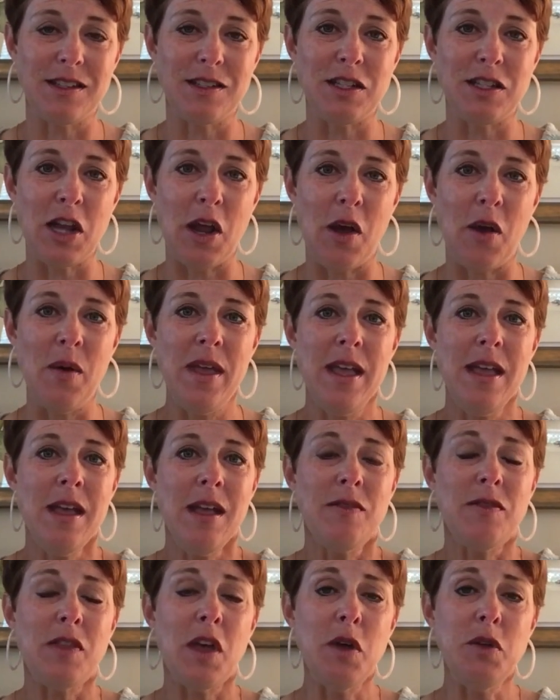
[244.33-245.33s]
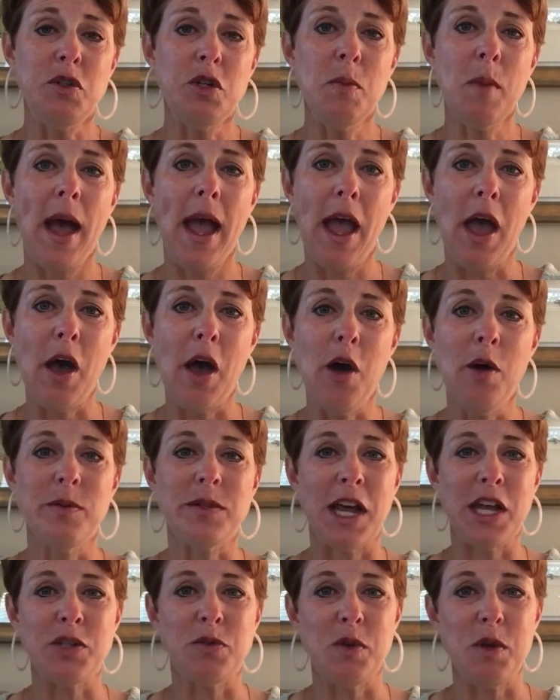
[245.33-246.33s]
So those are my hopes
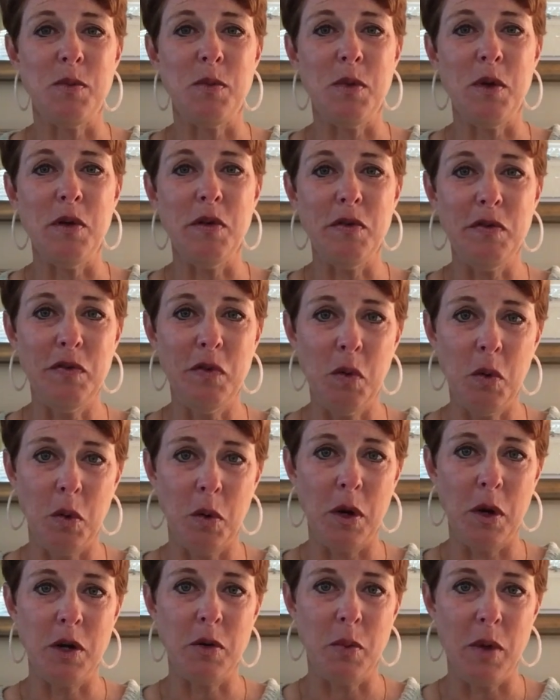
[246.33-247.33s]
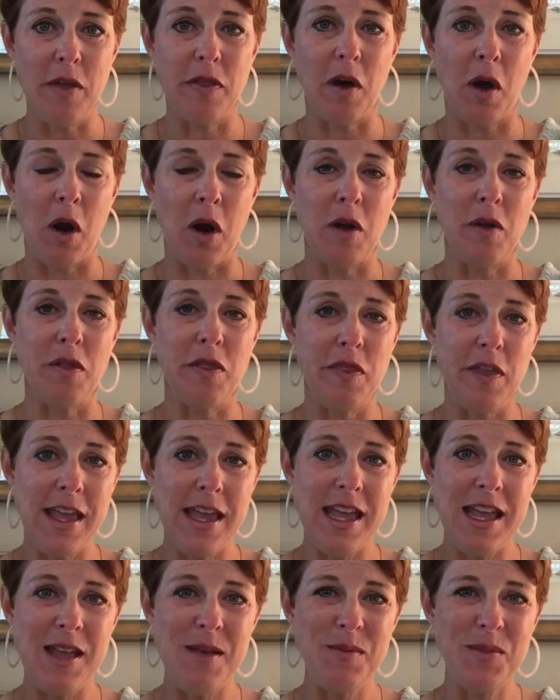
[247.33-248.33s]
as we move forward with our
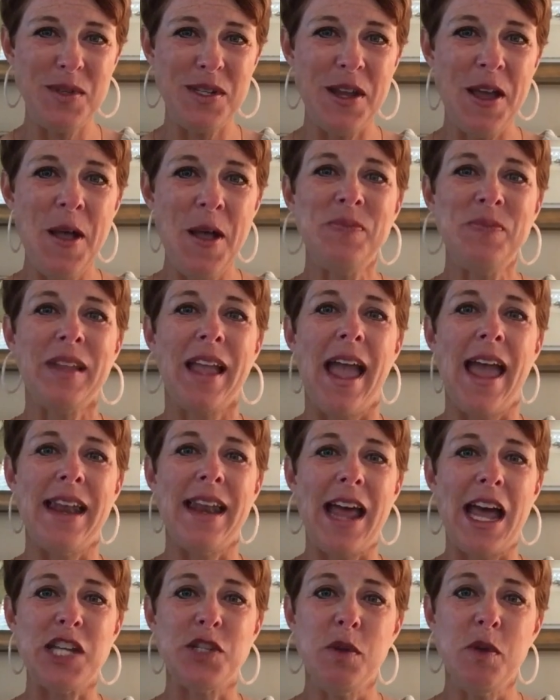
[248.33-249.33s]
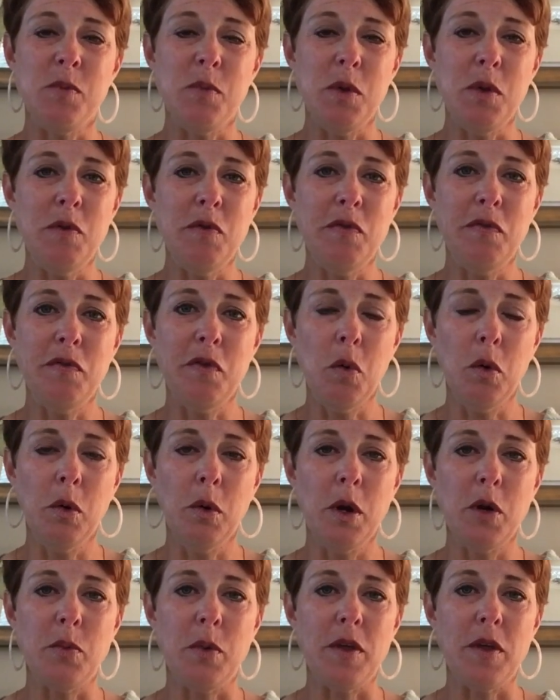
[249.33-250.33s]
themes and as we move
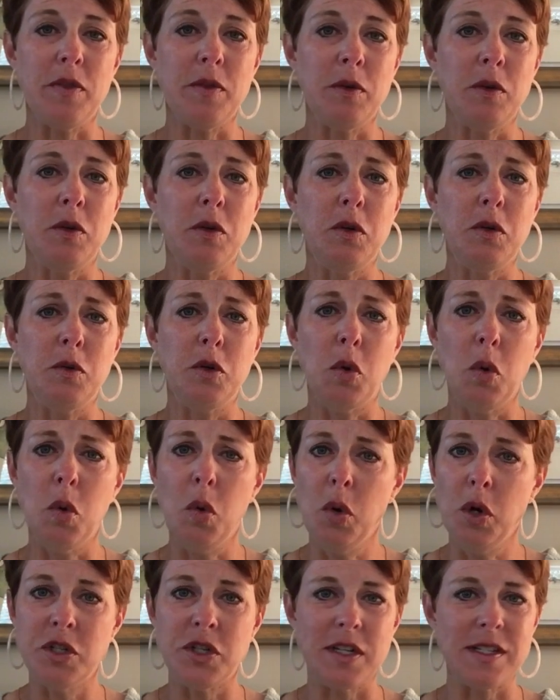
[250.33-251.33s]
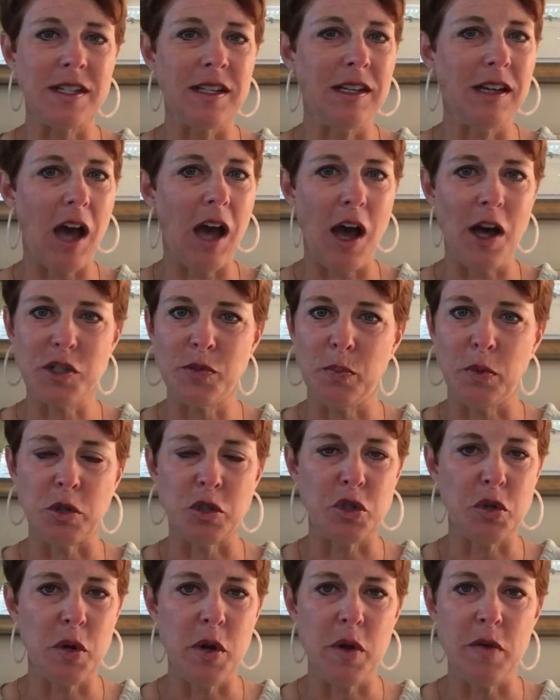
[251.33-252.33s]
forward with gorgeous gospel
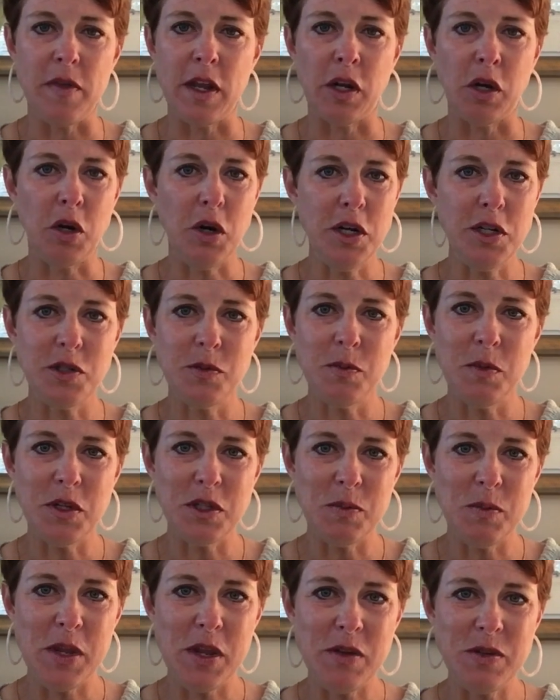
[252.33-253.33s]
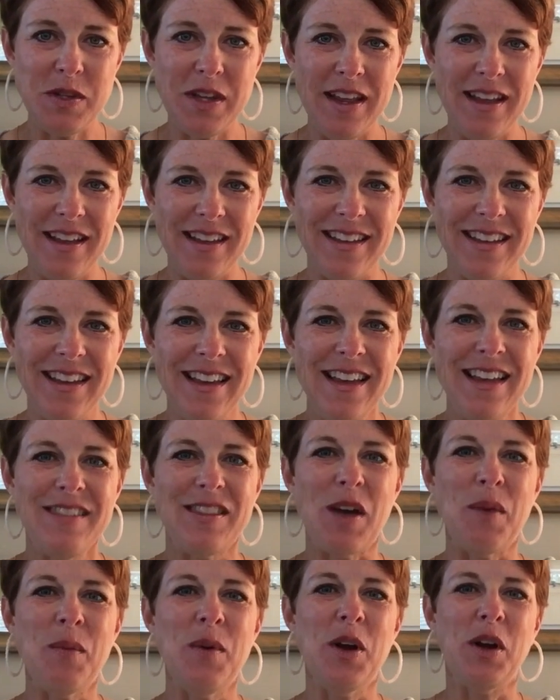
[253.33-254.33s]
truth and Christmas music,
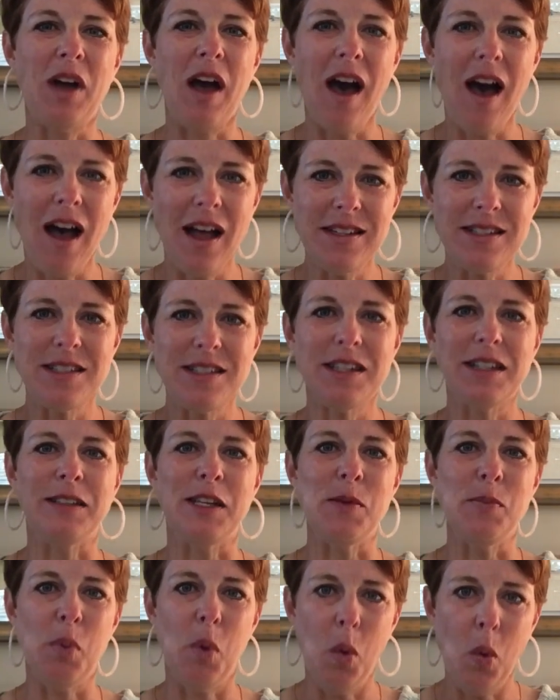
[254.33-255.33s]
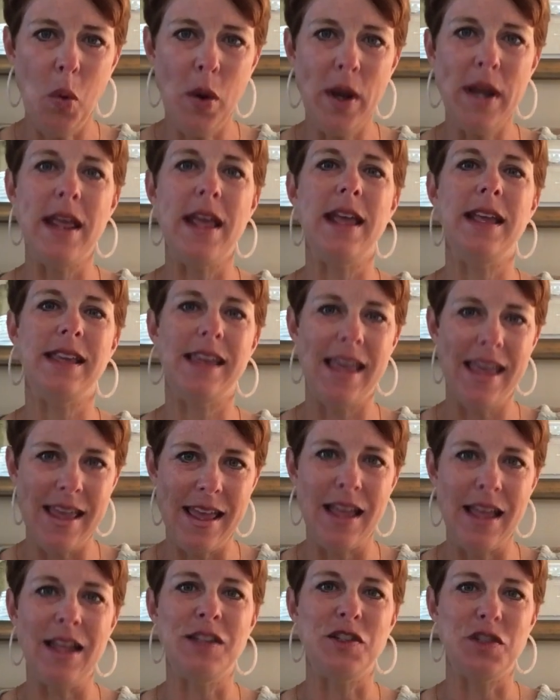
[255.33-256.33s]
that we're constantly pointing
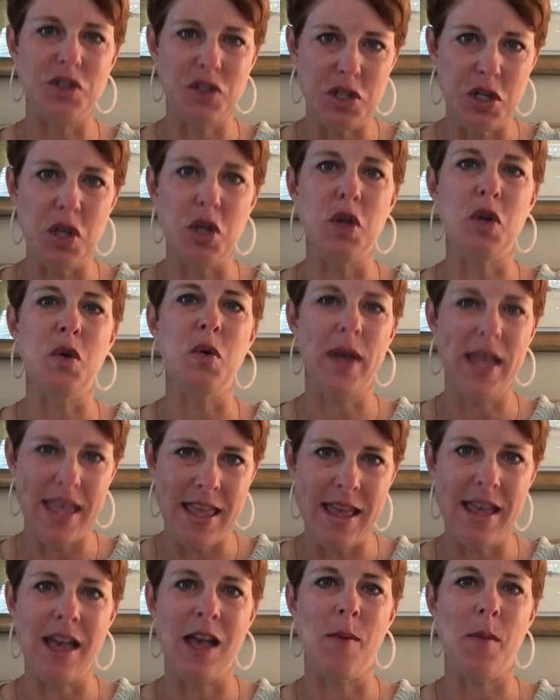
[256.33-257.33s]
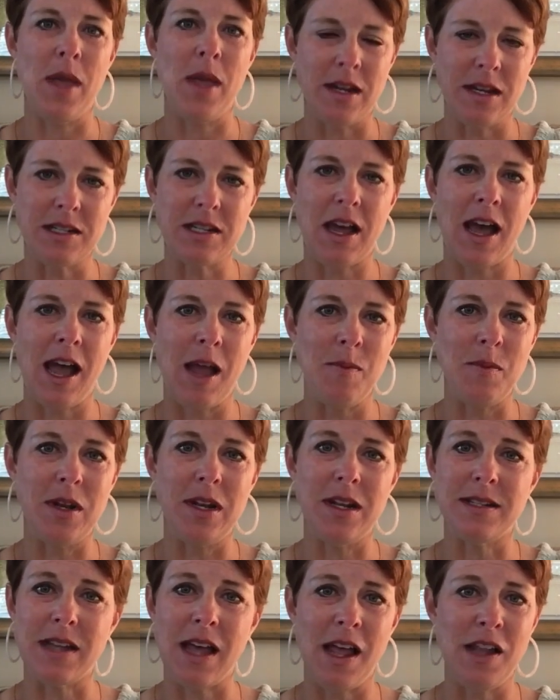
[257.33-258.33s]
kids to Him in a time that
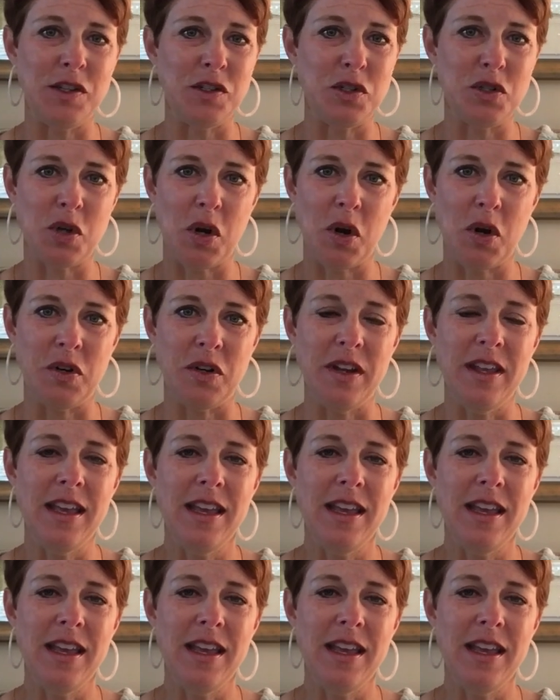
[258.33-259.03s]
is uncertain,